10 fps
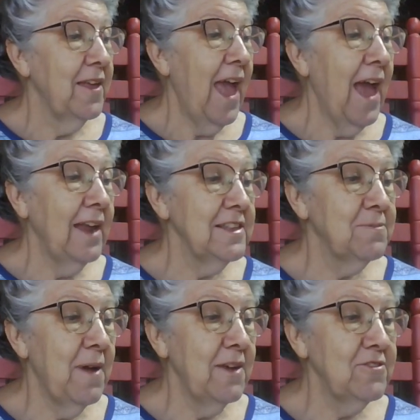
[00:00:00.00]

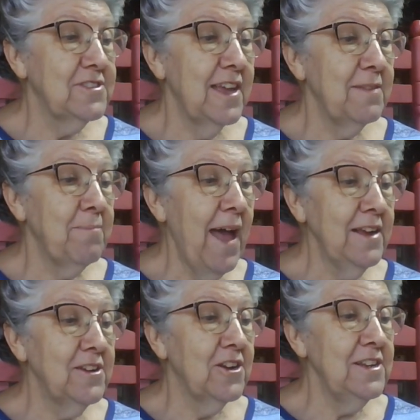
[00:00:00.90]
Alan's mother said,
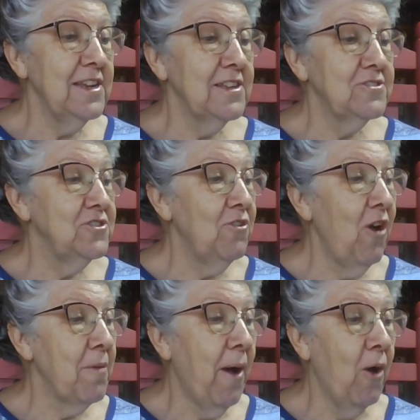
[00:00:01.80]
"My goodness, you
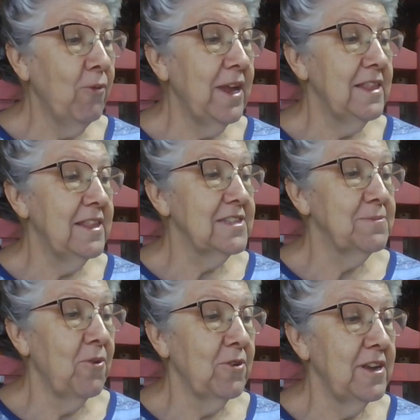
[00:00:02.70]
are poky this
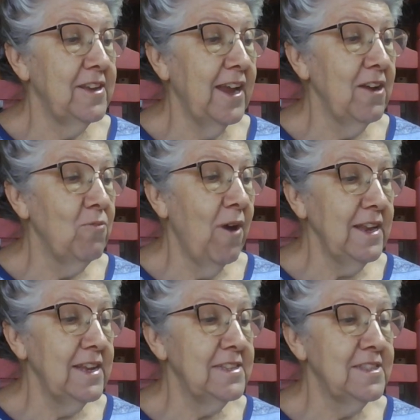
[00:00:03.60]
morning, dear. What
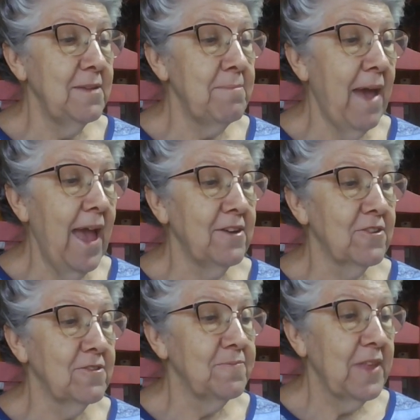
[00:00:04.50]
is the
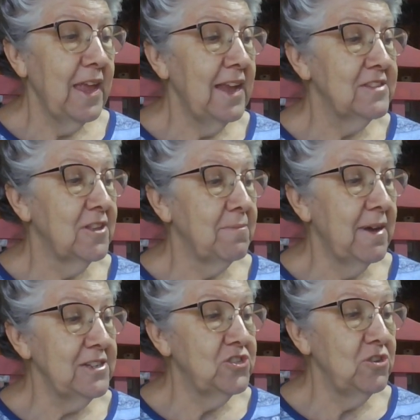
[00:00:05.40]
matter? Is the
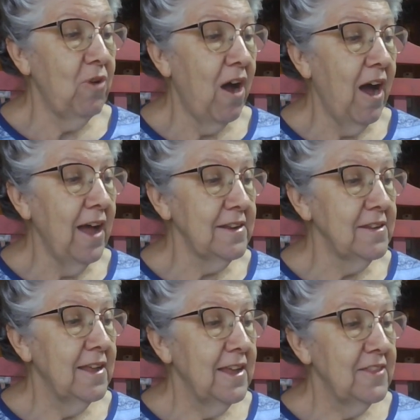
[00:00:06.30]
mush too hot?"
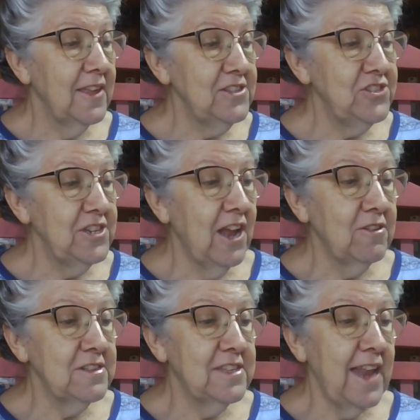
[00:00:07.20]
Then she
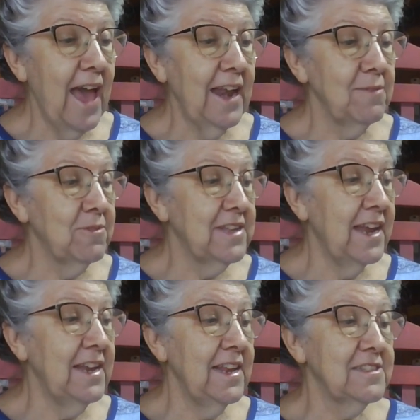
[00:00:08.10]
noticed that Alan was
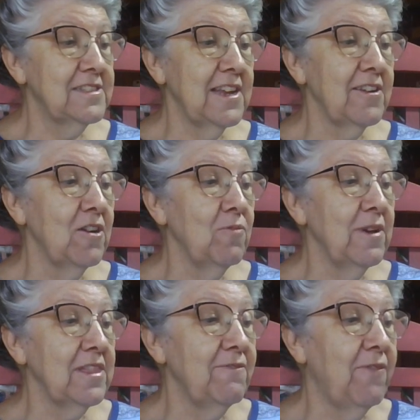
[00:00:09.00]
eating his cereal
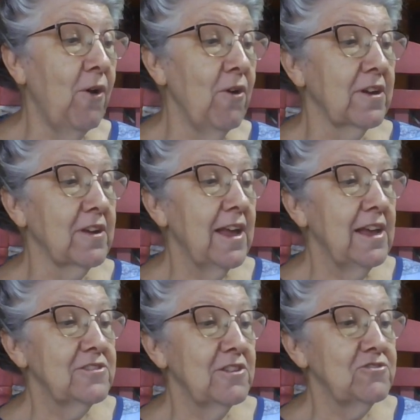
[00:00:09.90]
with a fork,
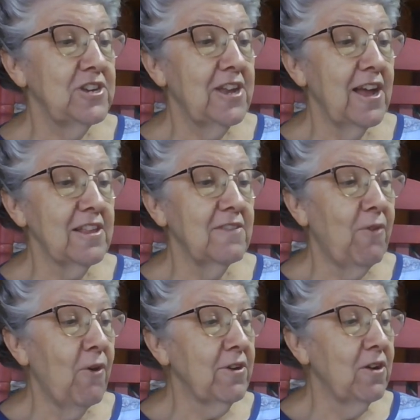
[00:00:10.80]
so she took the
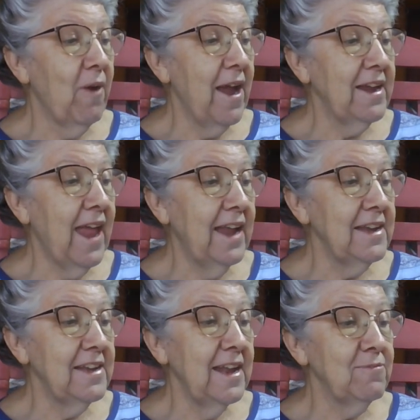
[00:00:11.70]
fork away and
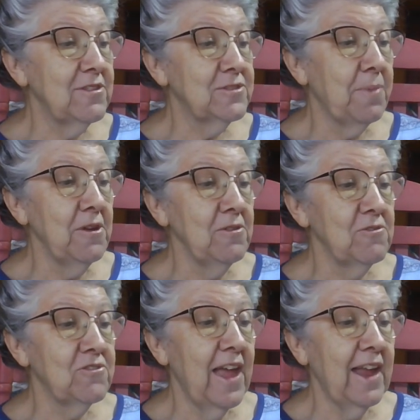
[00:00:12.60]
handed him the
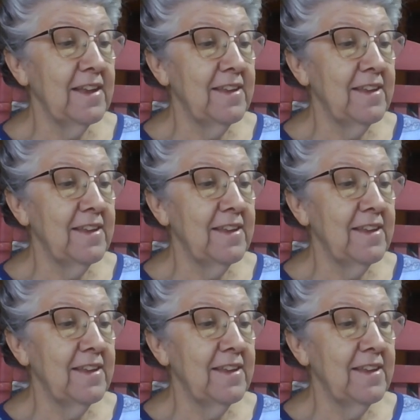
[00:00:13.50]
spoon, saying,